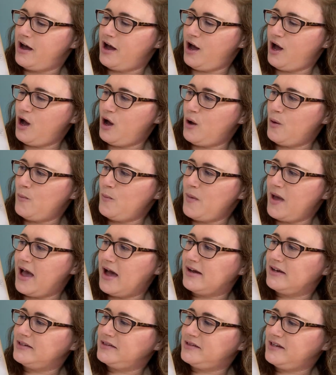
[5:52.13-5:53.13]

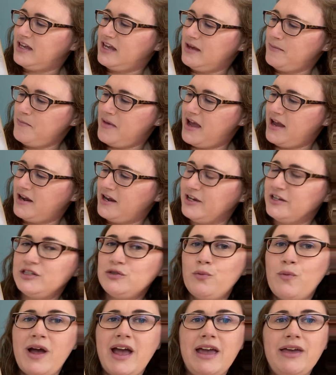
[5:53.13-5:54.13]
as he made
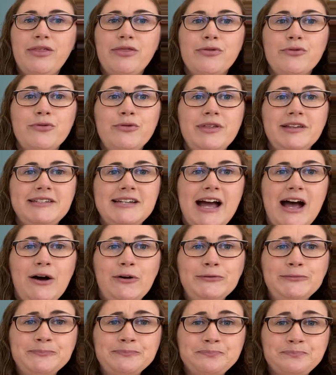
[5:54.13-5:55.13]
his way through the
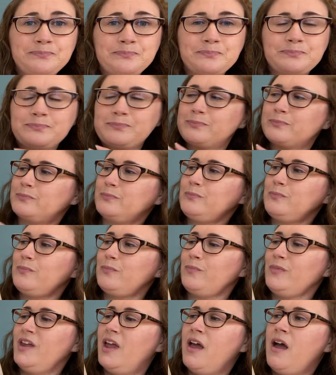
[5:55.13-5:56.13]
town.
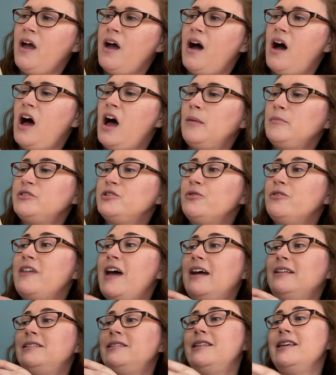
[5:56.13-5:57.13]
So
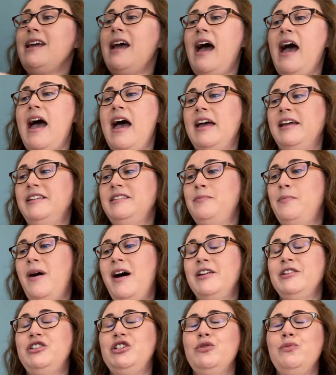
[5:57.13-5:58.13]
that's the end.
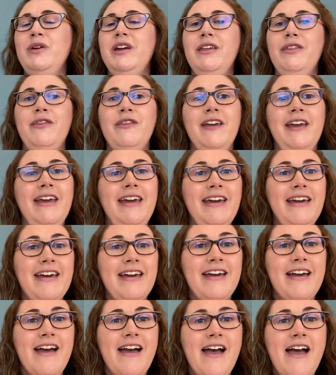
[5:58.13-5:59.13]
But do we
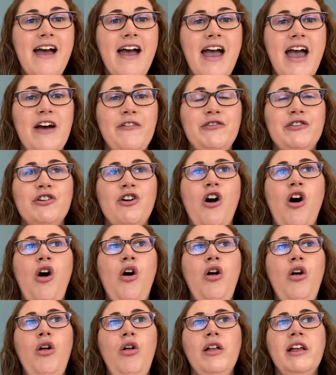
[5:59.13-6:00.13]
think, after
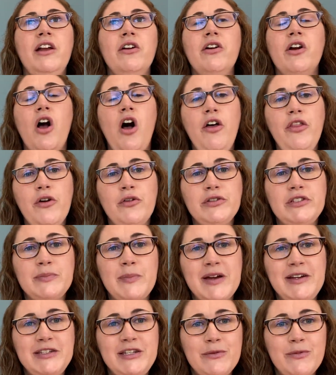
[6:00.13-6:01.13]
hearing all those
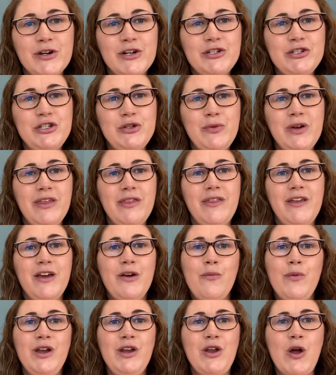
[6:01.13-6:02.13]
spicy words, do we
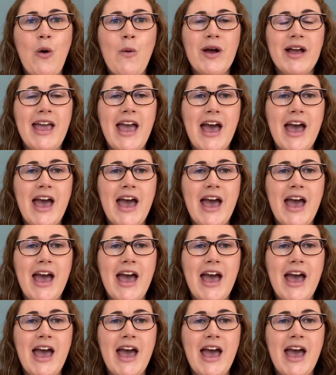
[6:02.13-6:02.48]
think we know what